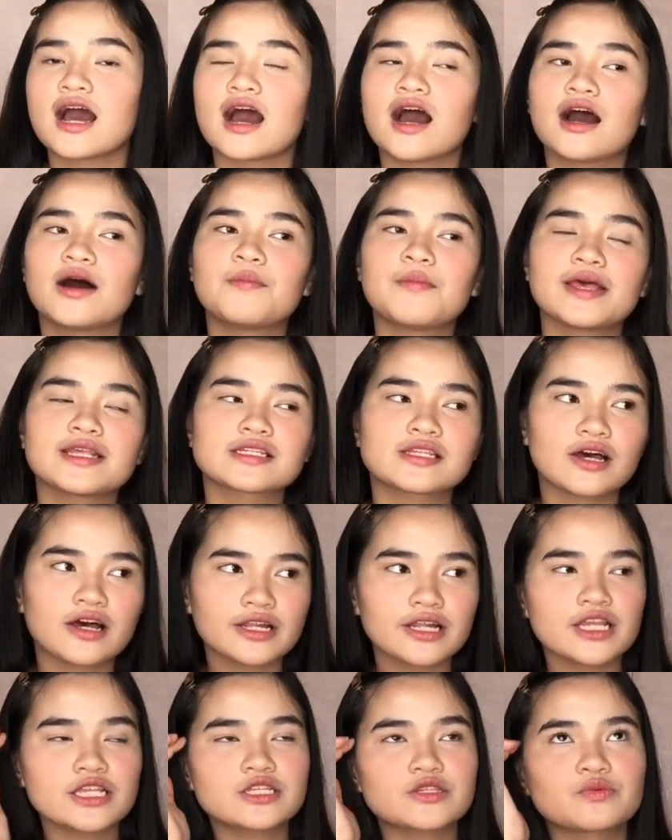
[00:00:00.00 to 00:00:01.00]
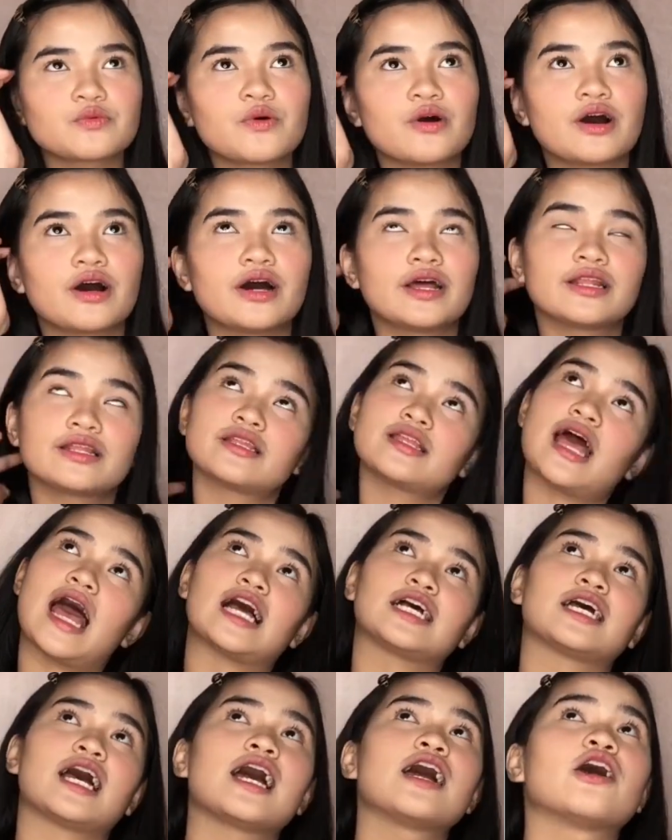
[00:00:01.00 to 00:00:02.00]
I saw this one
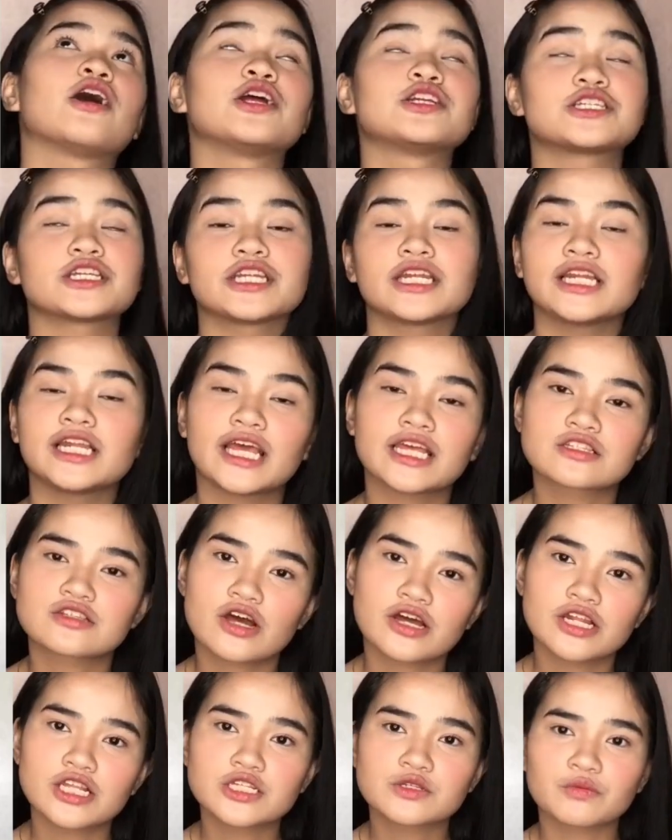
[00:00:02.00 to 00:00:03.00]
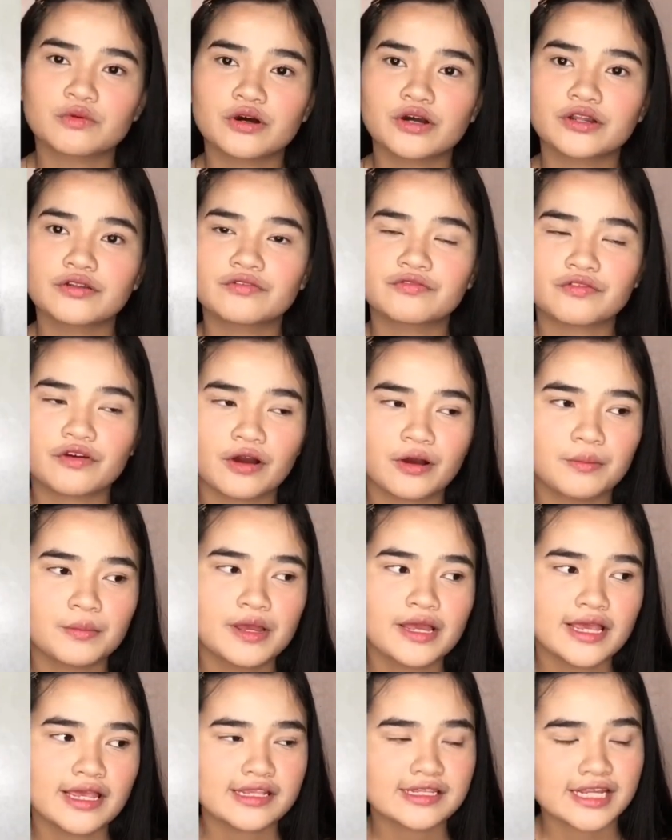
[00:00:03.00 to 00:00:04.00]
originally. I saw this one
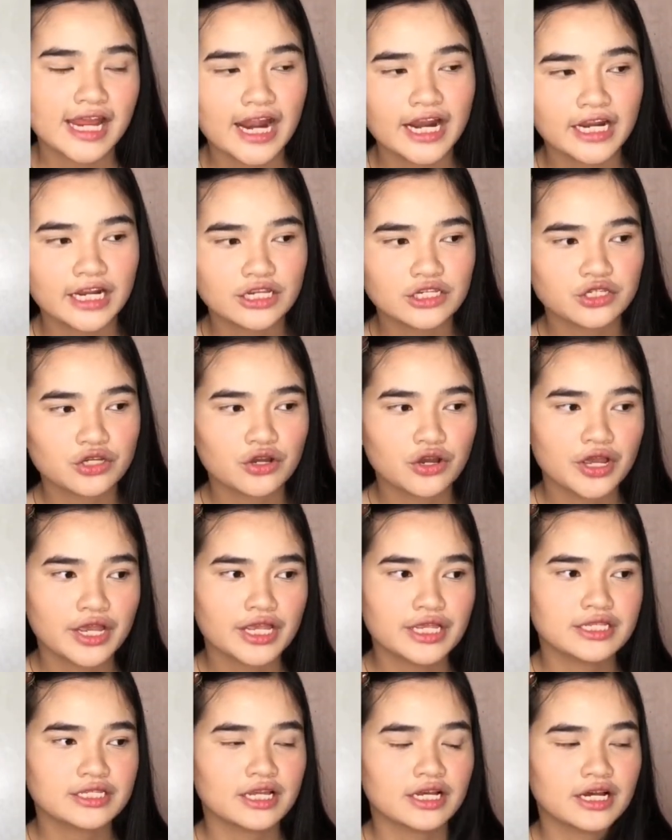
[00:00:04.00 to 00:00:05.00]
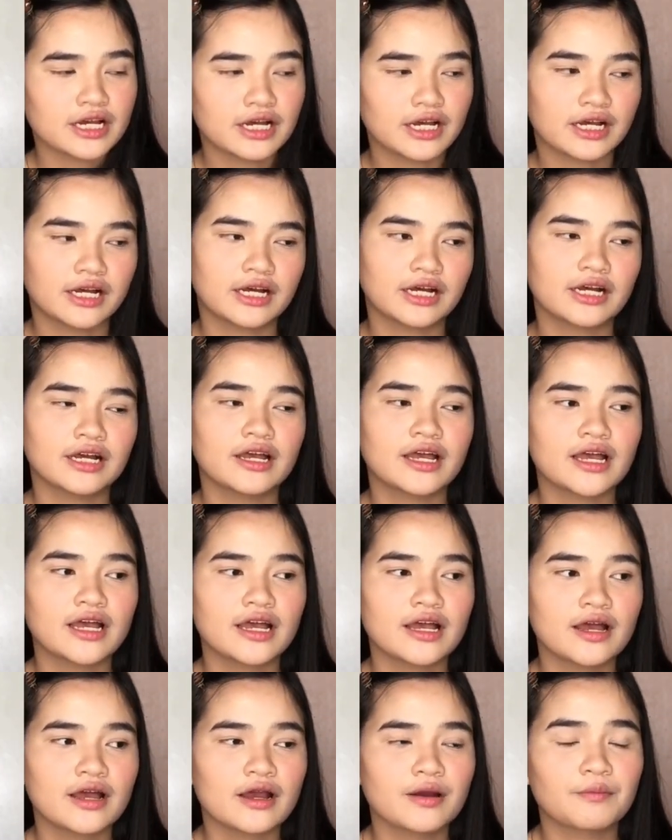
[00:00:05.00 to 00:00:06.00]
from Sarah Joy's
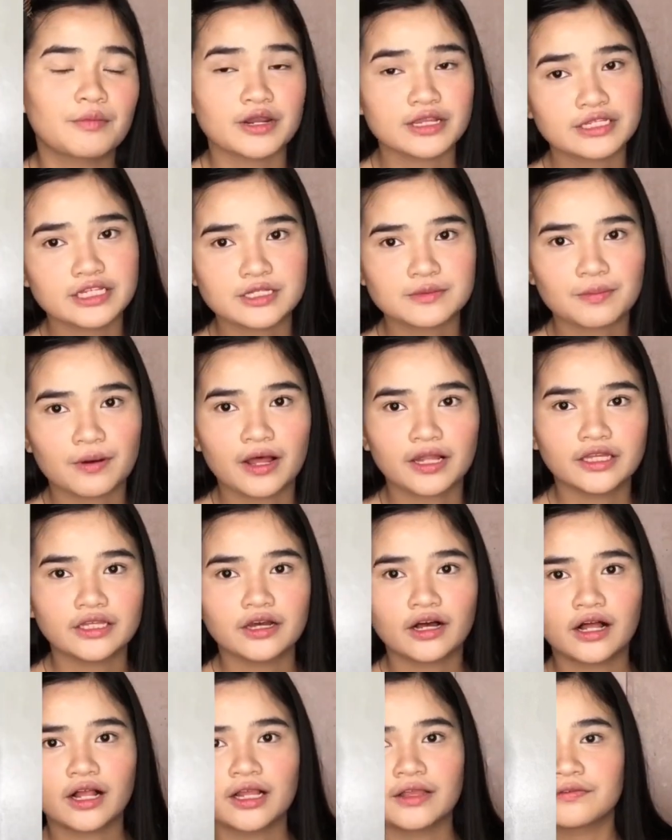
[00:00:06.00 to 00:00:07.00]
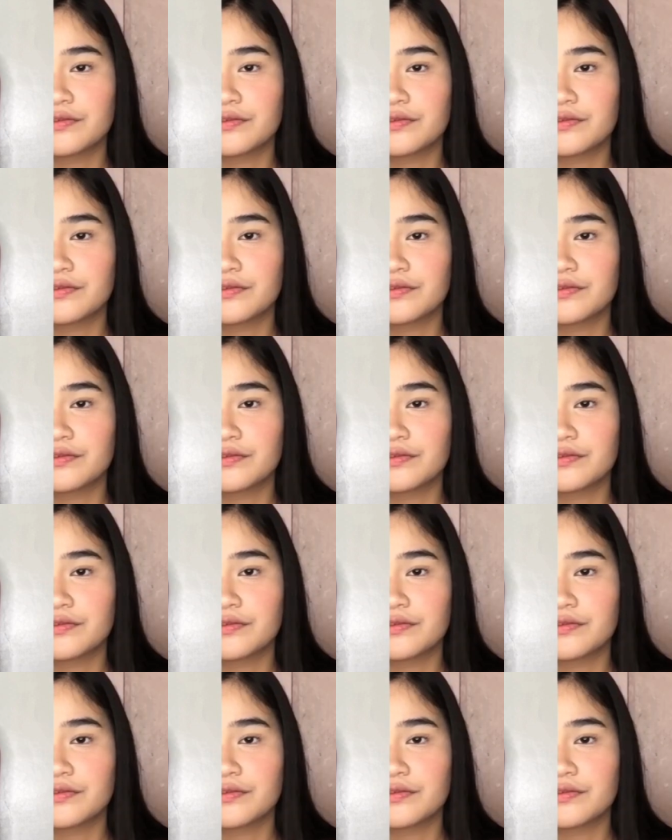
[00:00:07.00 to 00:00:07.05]
Princess Polly Hall.